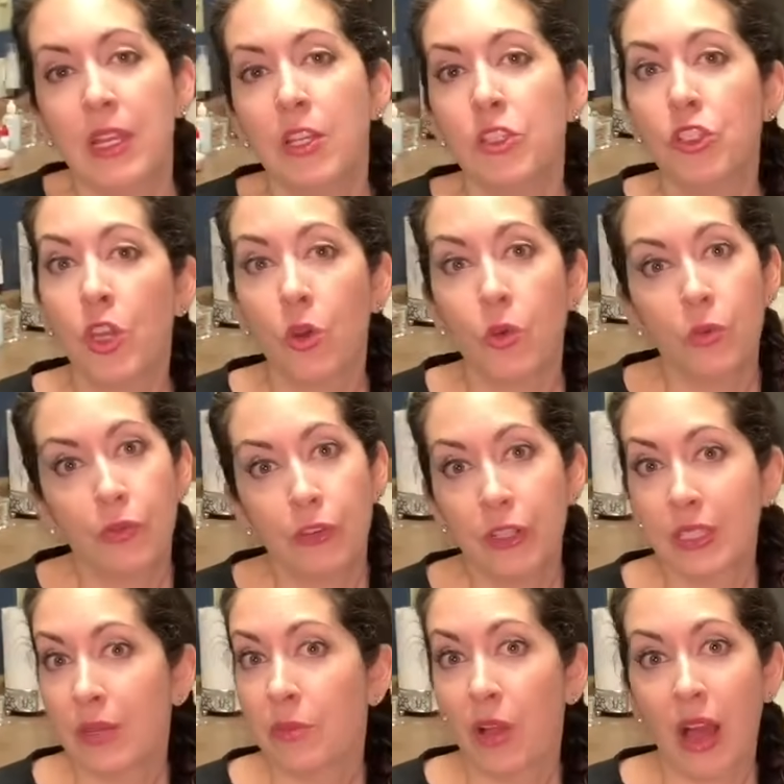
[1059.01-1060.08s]
So, for
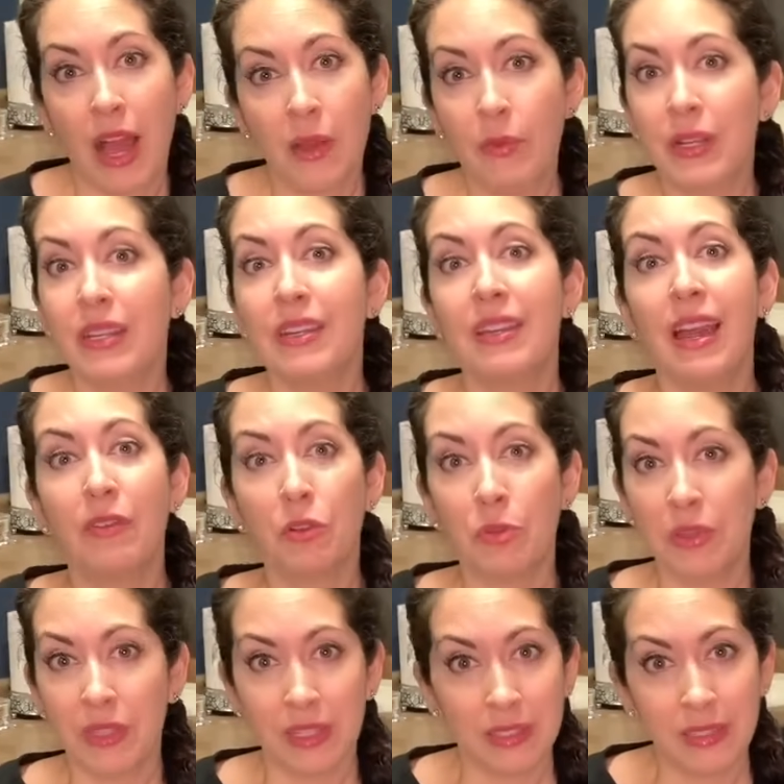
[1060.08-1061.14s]
example, I would never
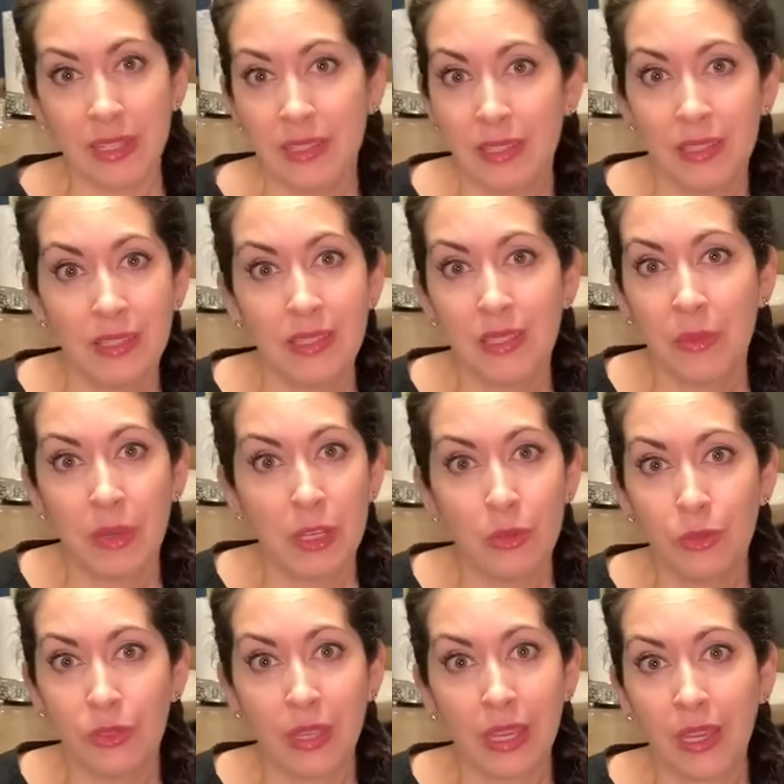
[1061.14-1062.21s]
put these lenses in somebody
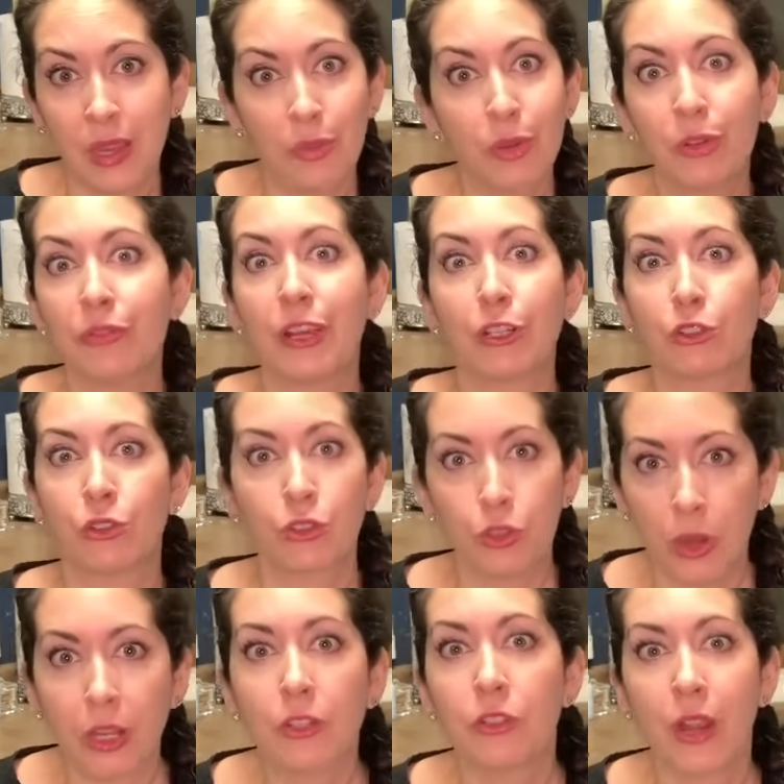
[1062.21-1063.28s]
who's like a professional
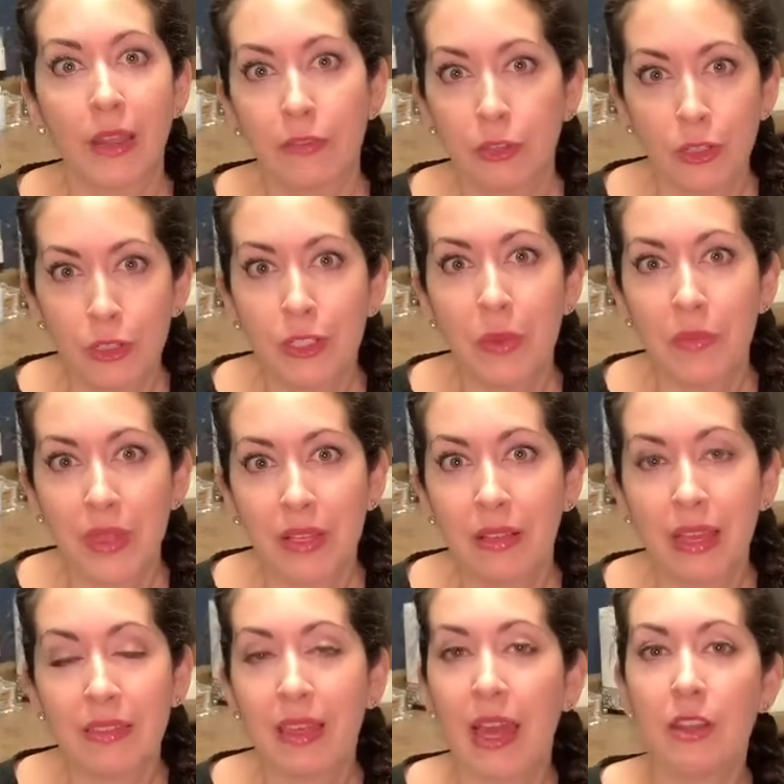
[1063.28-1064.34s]
truck driver or something
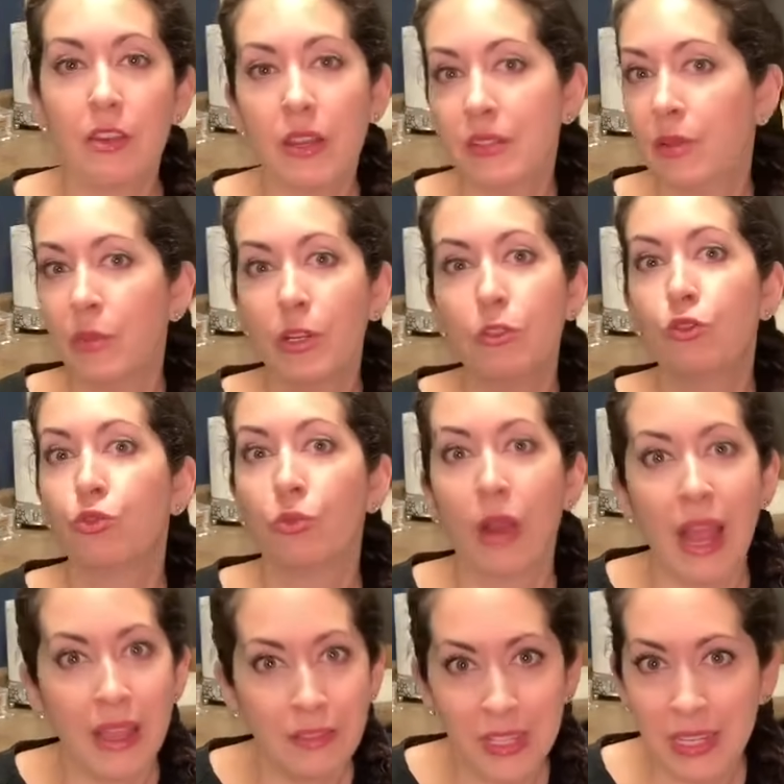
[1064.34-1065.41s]
like that. If someone who
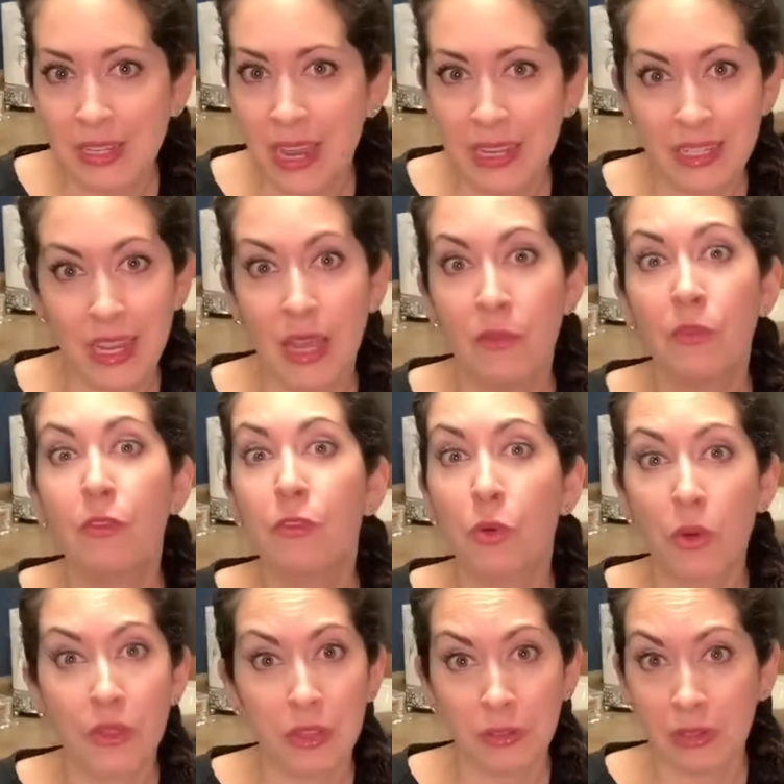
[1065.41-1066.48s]
drives at nighttime
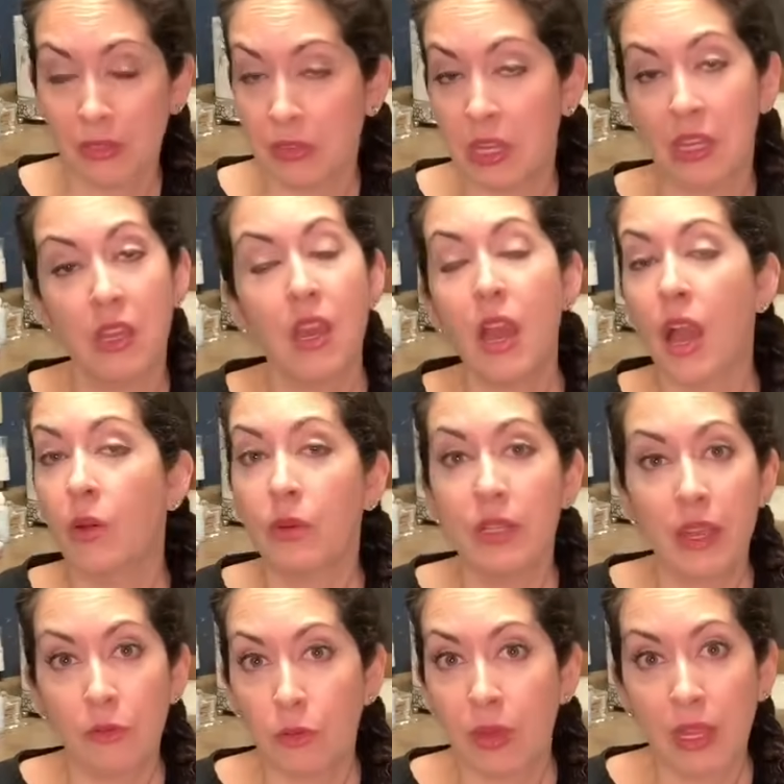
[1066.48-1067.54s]
for their living, I would
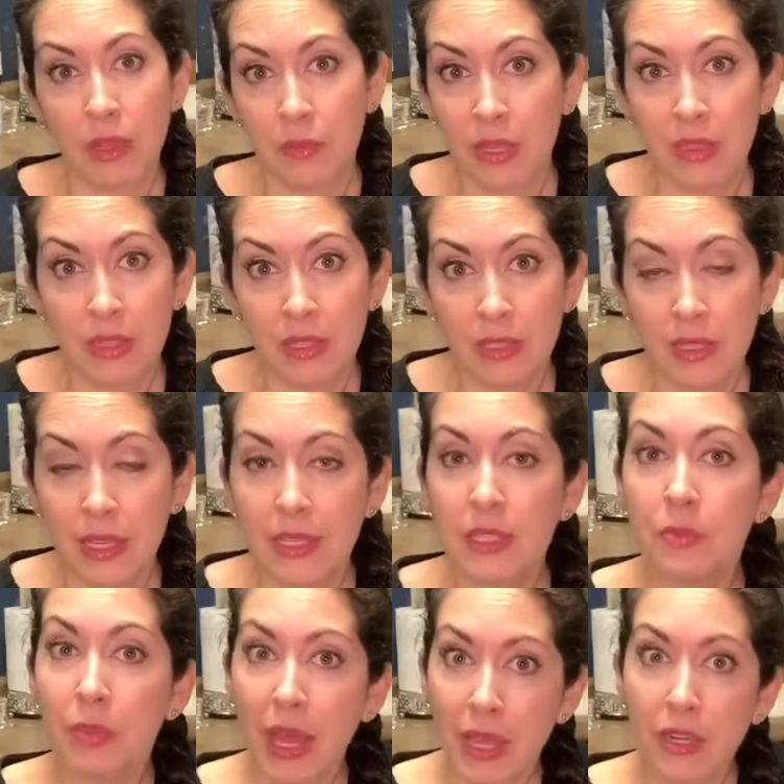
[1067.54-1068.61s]
never recommend this lens.
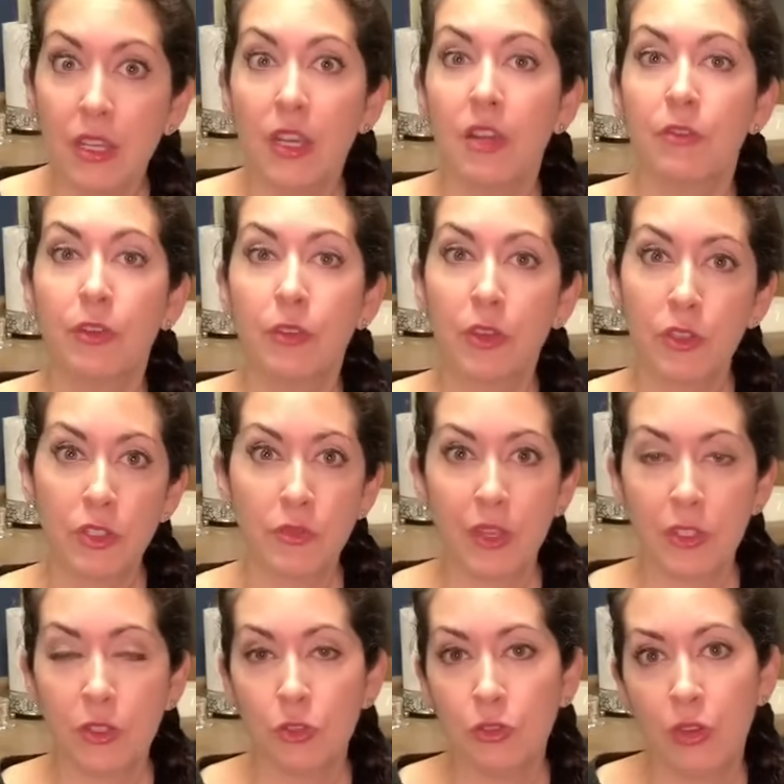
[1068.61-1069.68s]
But for those of
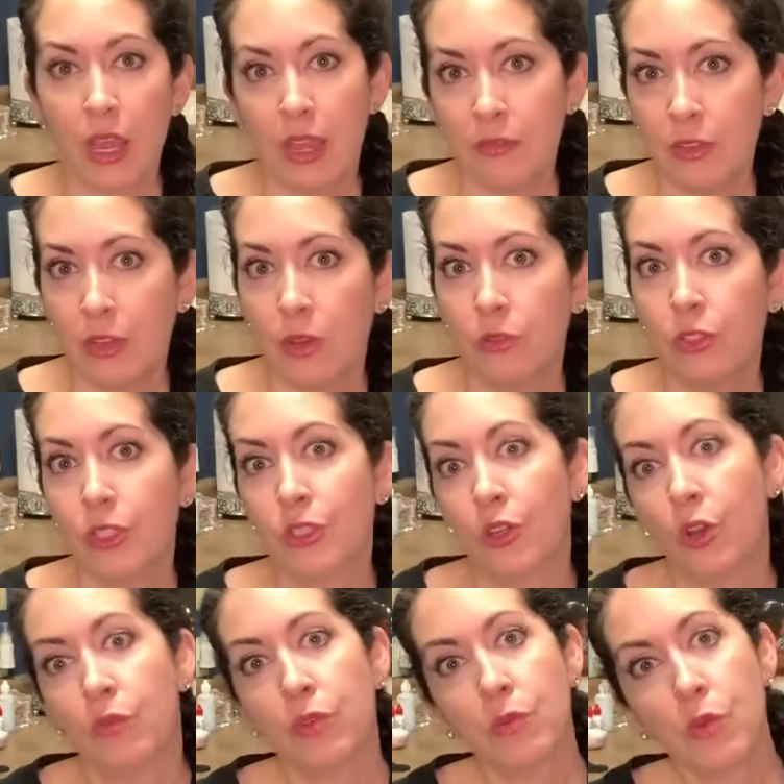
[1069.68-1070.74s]
us who drive, just
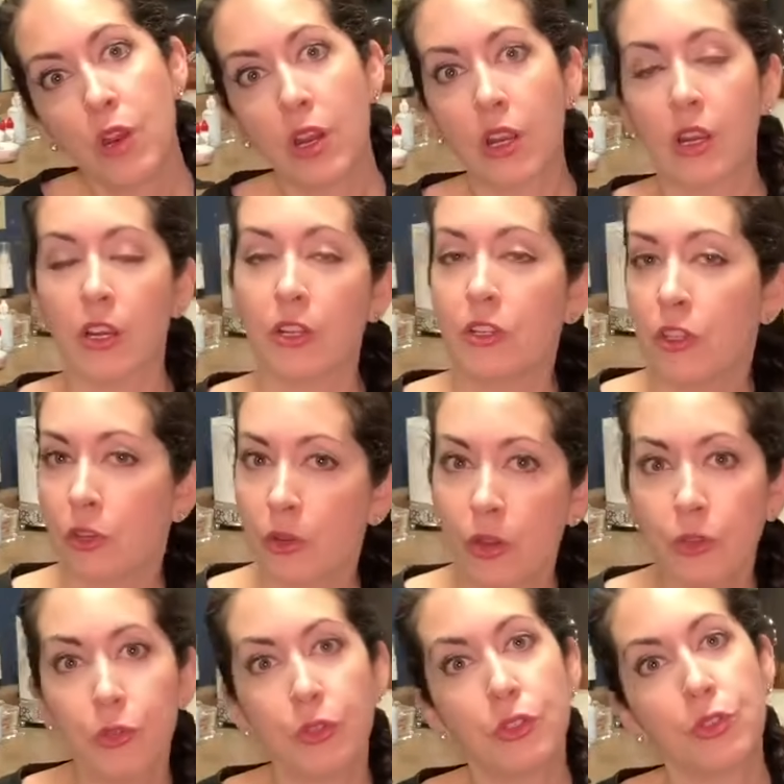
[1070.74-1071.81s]
home from work or to the
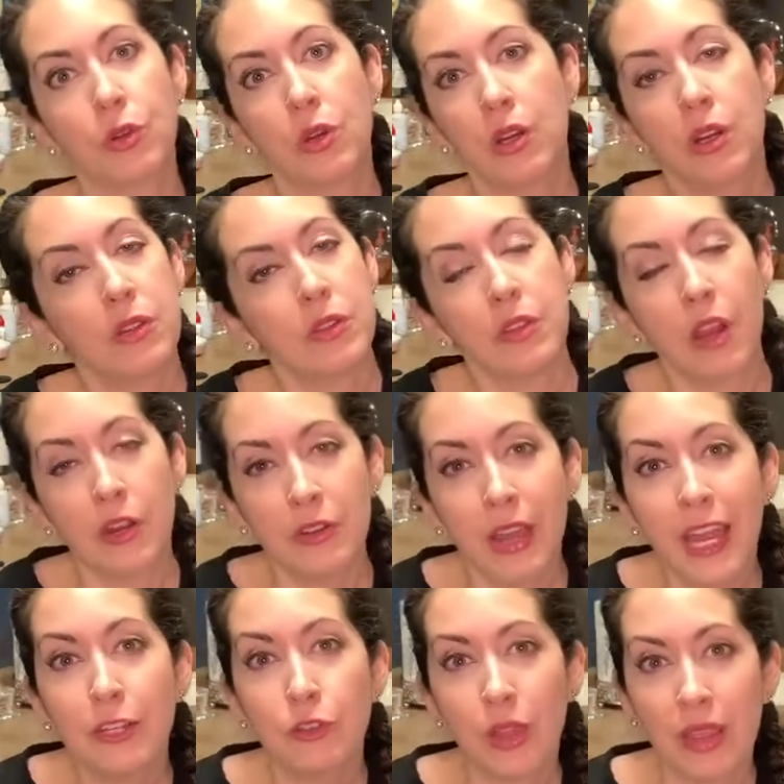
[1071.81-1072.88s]
grocery store, our
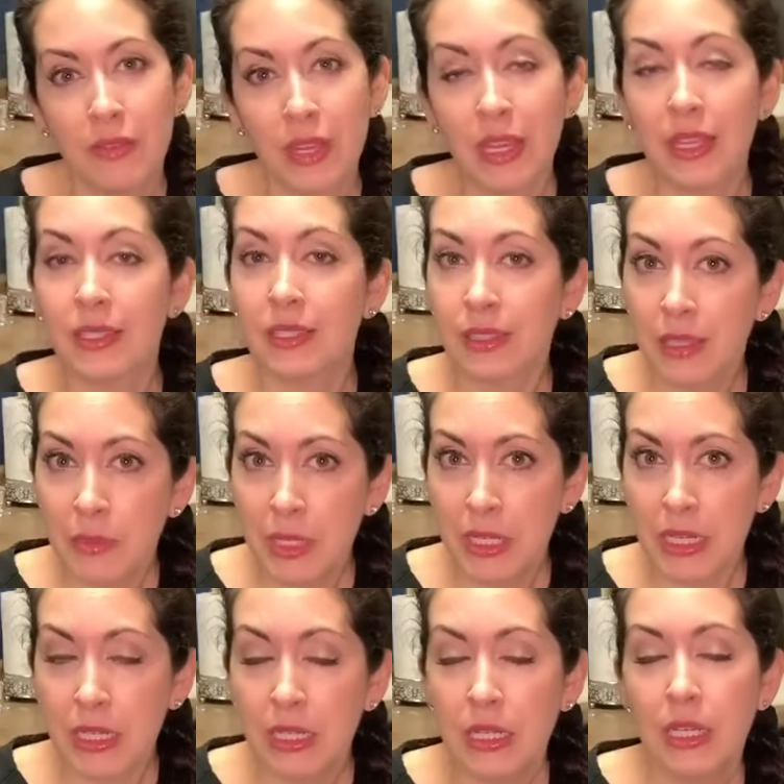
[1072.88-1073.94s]
night driving is limited,